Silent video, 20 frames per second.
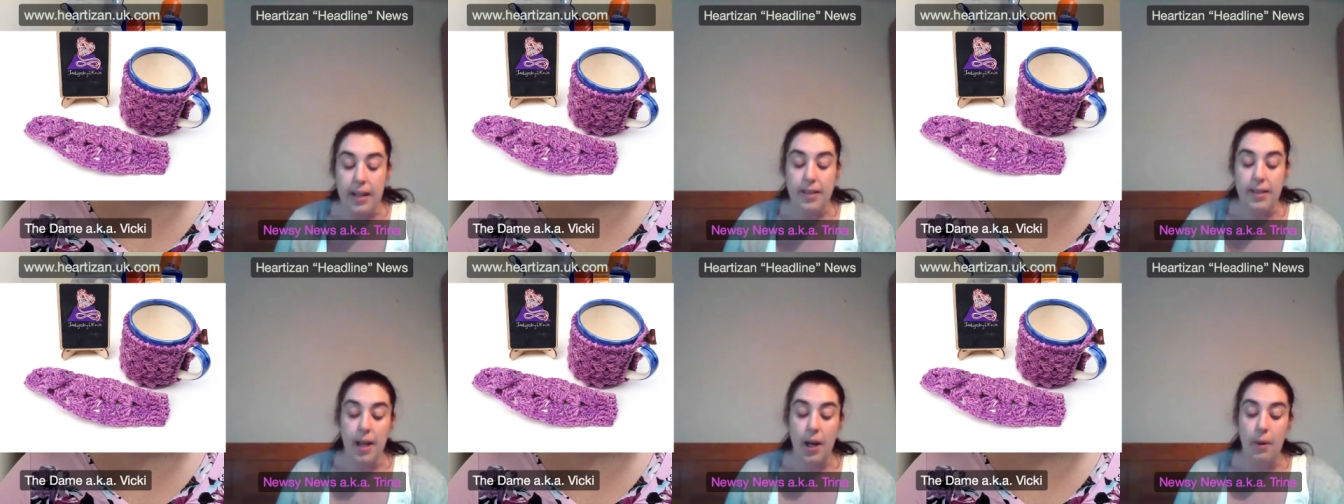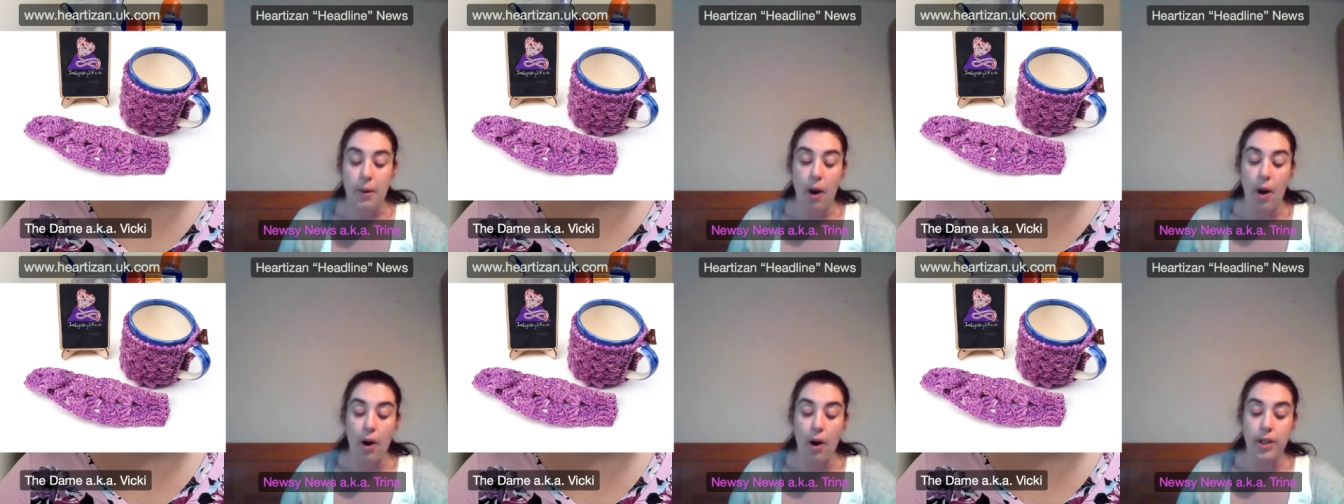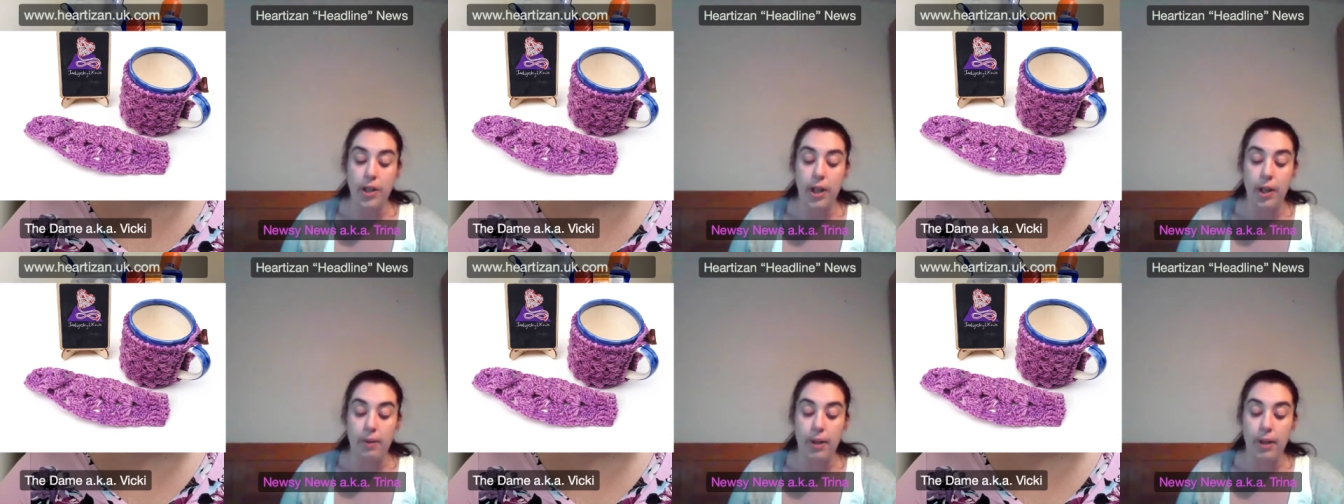So,
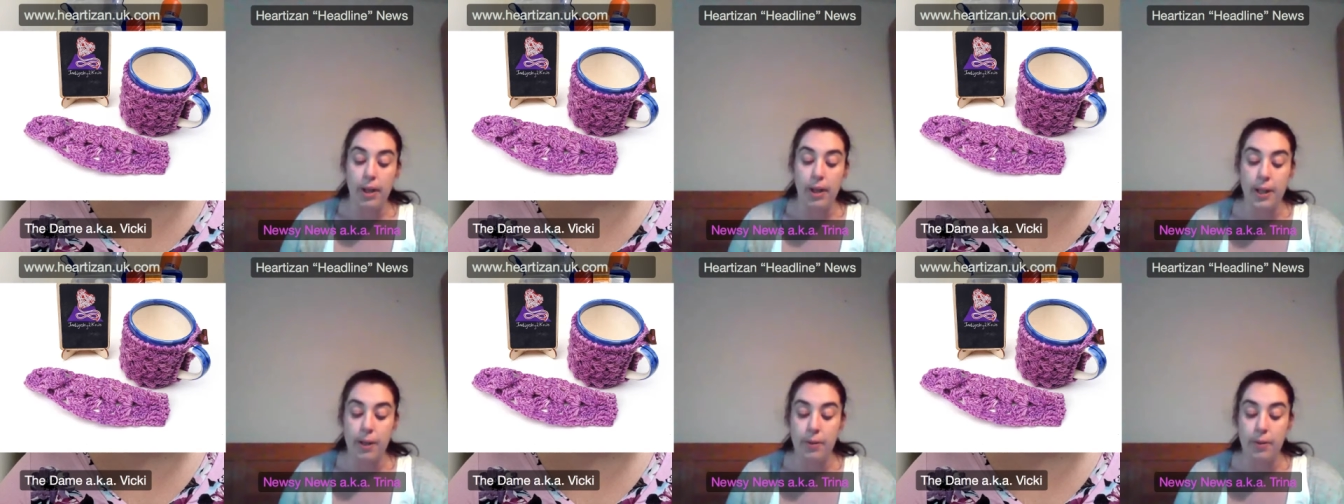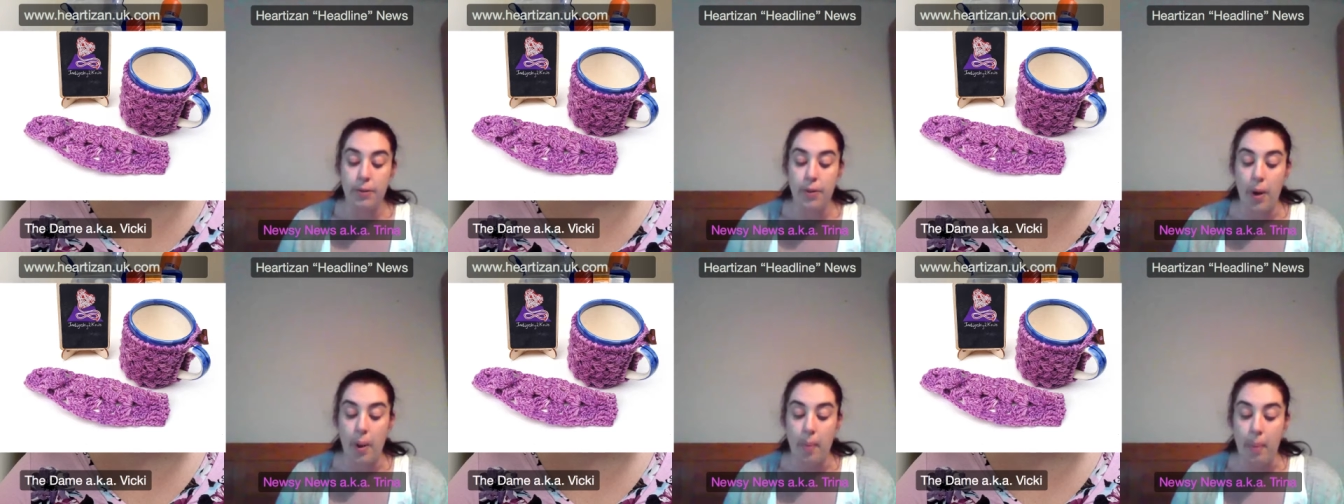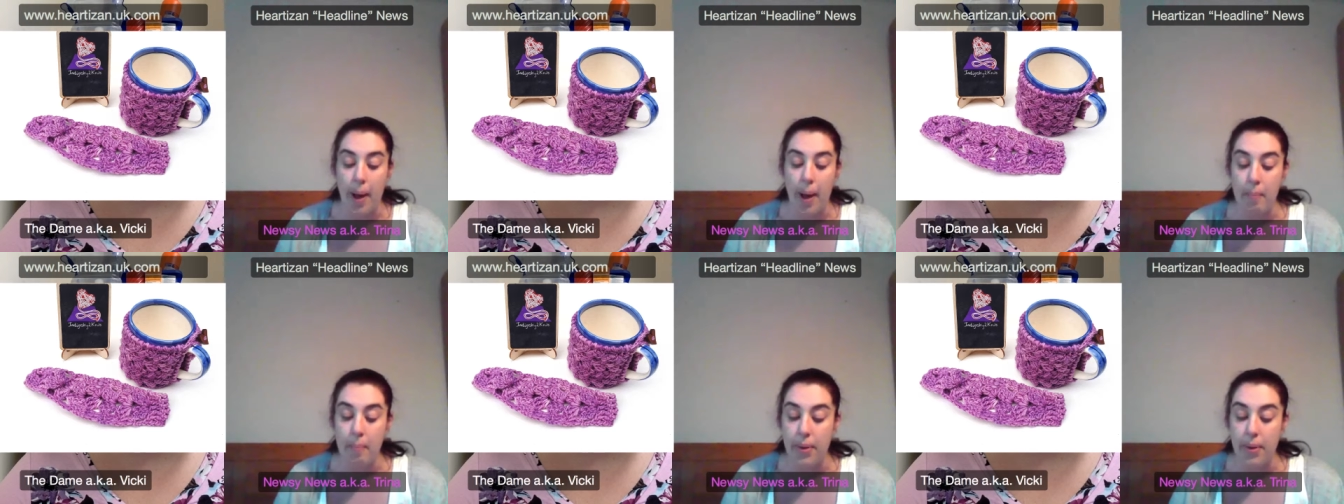are you looking for a
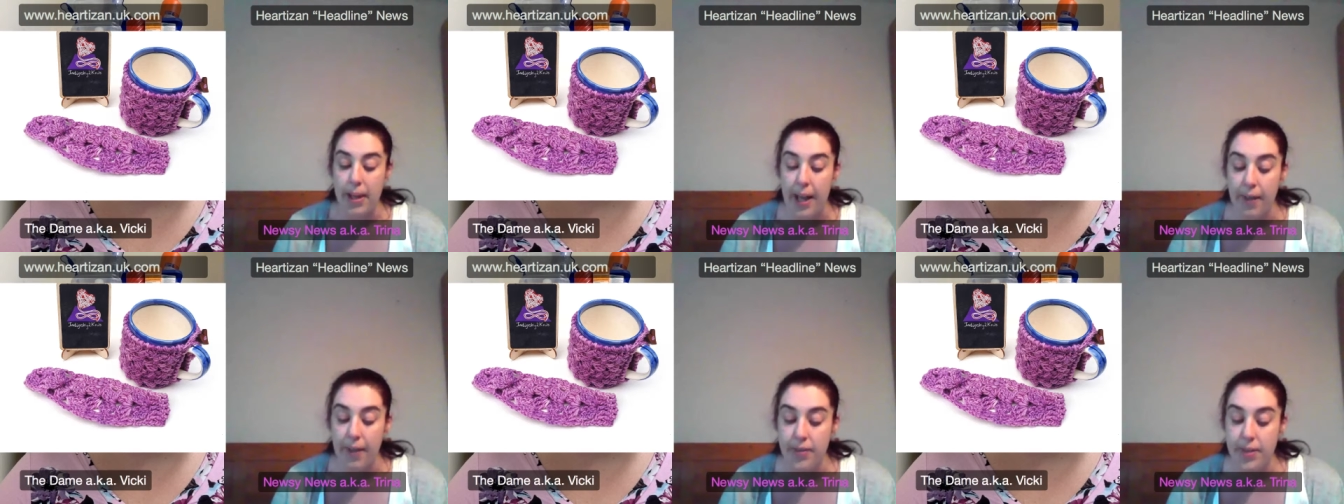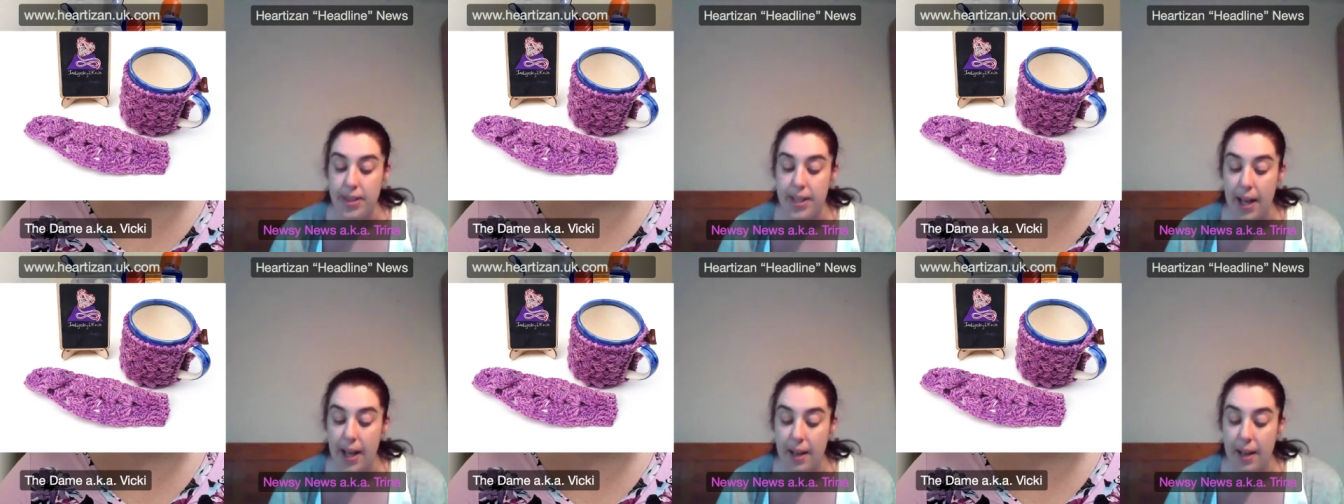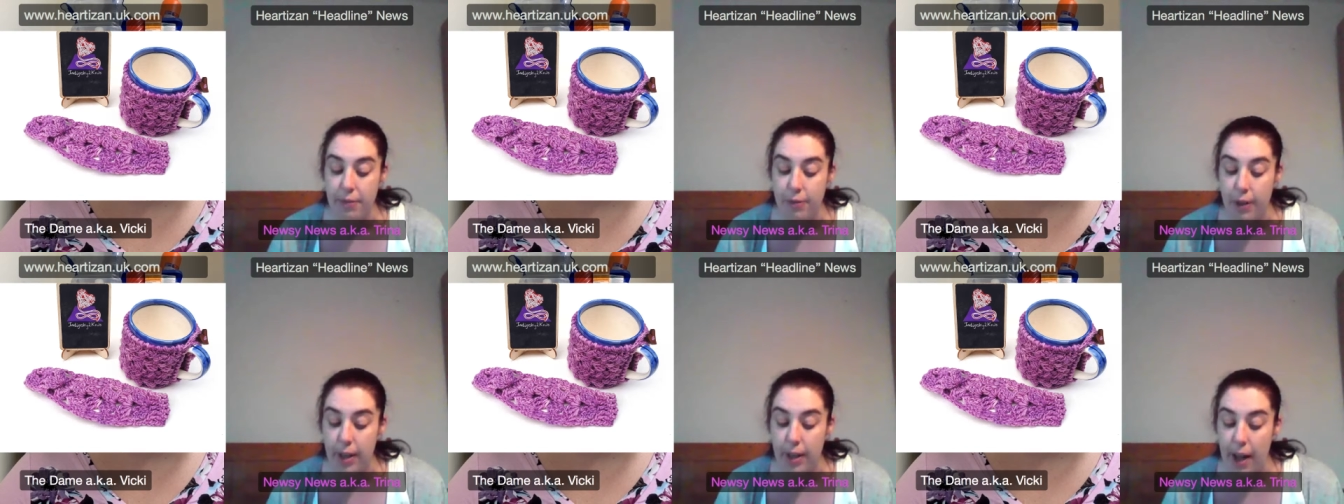pamper gift set
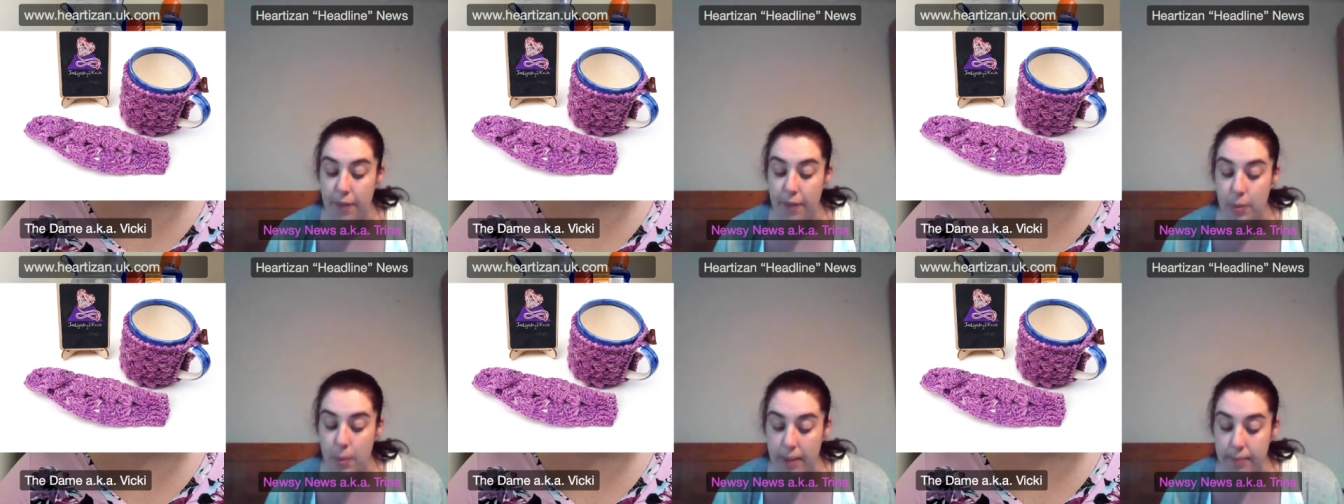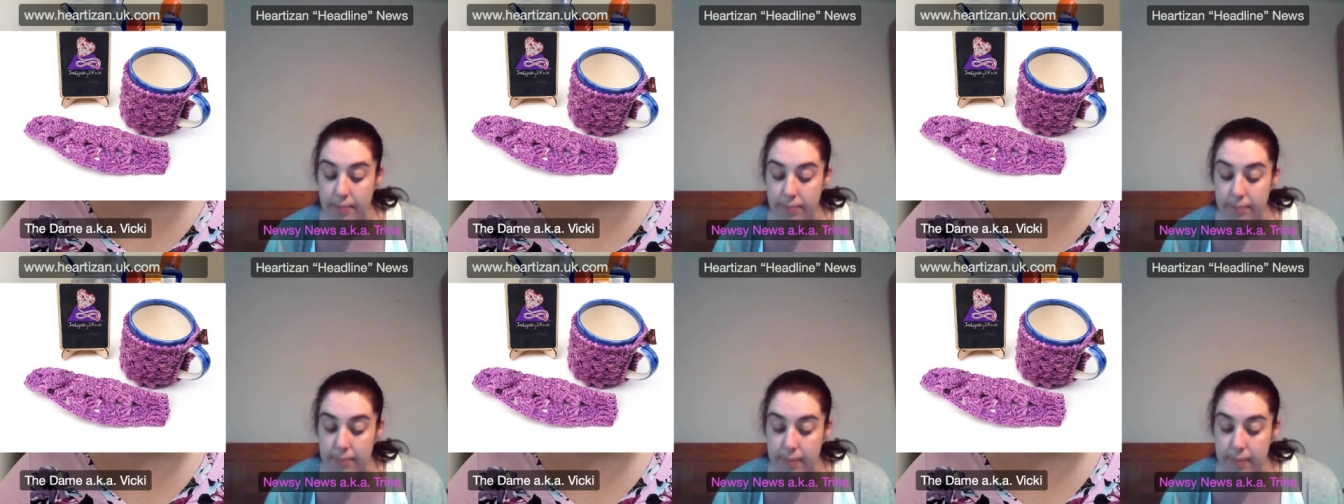for a loved one?